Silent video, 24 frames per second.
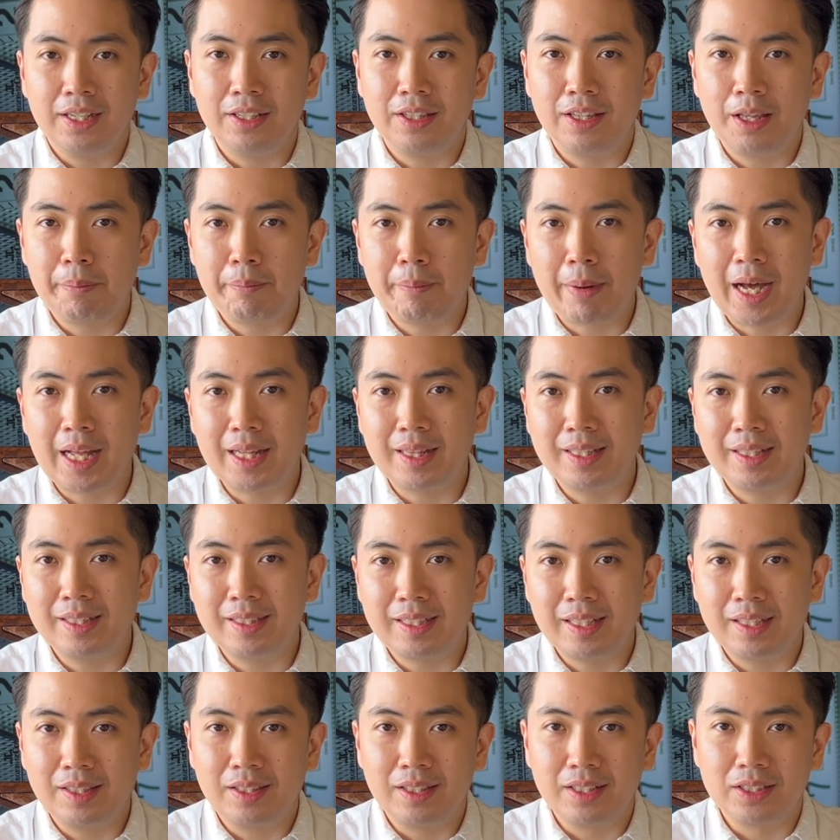they
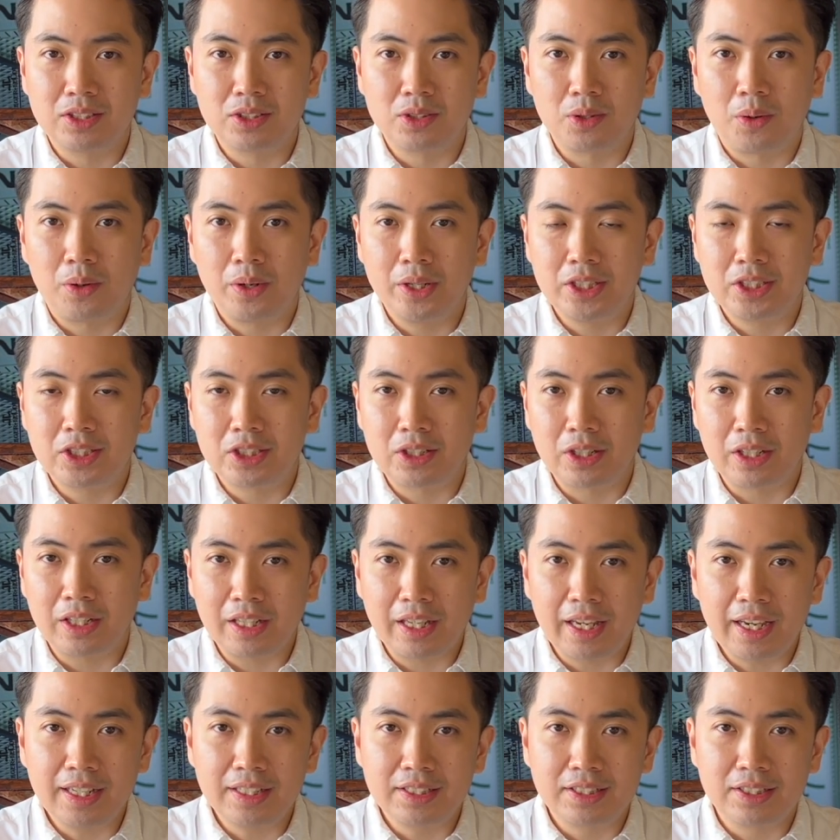patented this Oyster
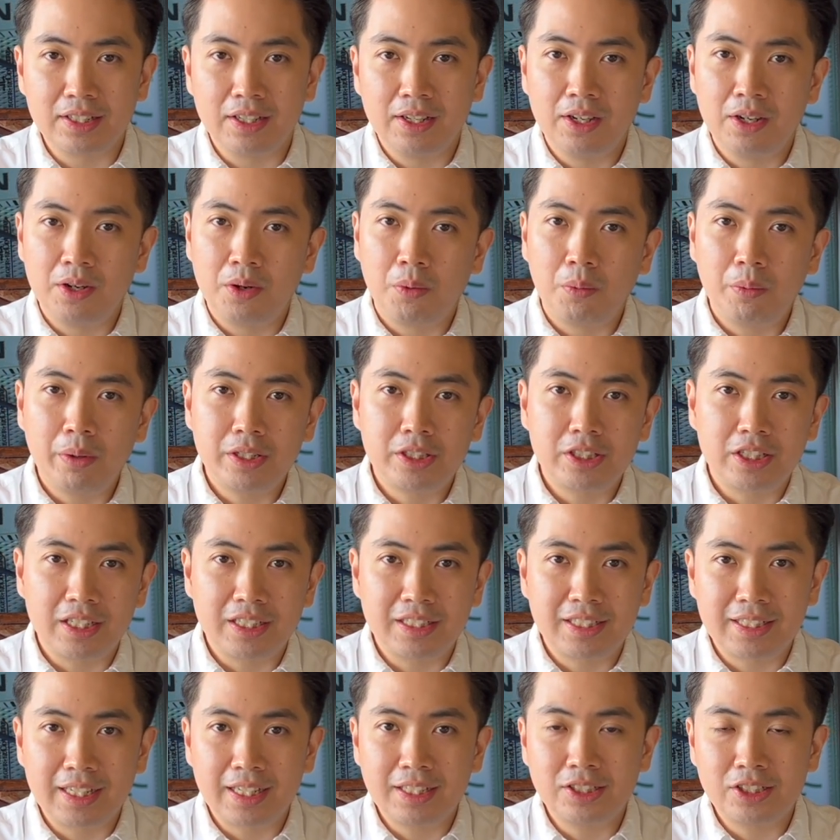case, which
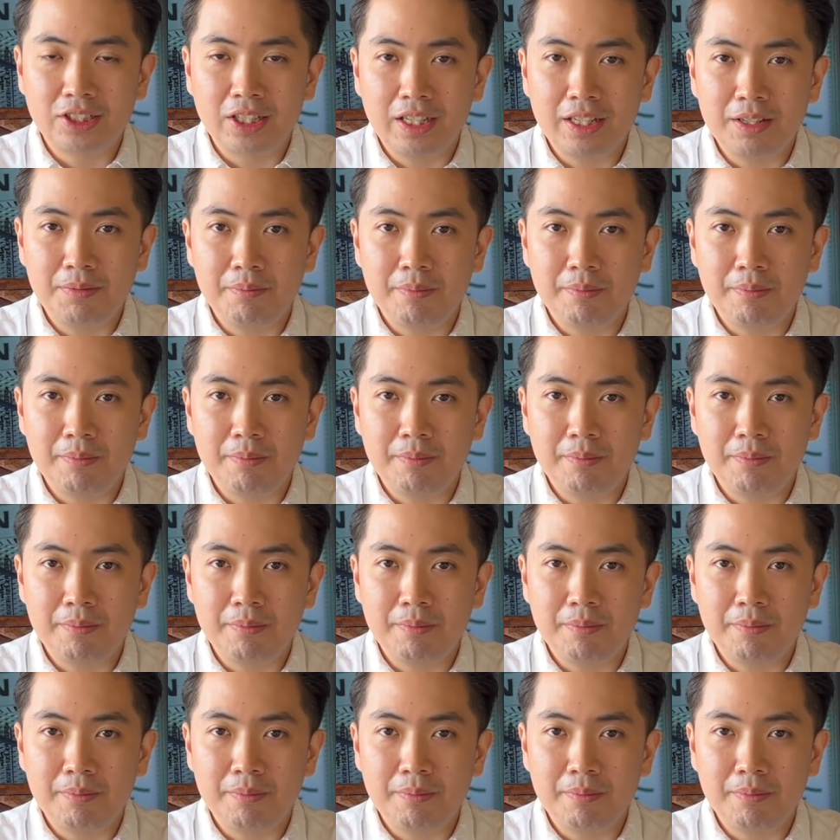essentially